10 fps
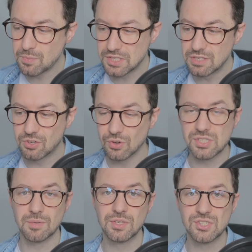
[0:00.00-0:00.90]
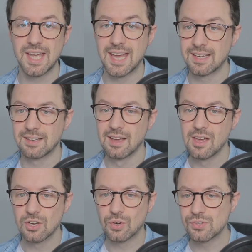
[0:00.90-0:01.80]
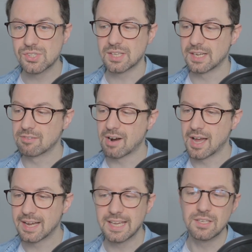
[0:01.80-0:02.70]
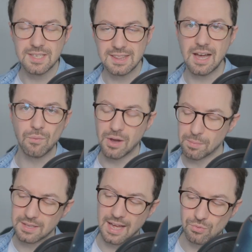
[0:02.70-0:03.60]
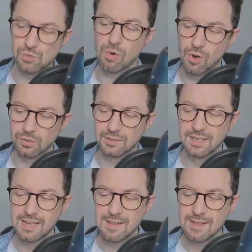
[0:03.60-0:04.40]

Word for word: when you've got someone saying constantly, right, okay, you did that well, but that was wrong.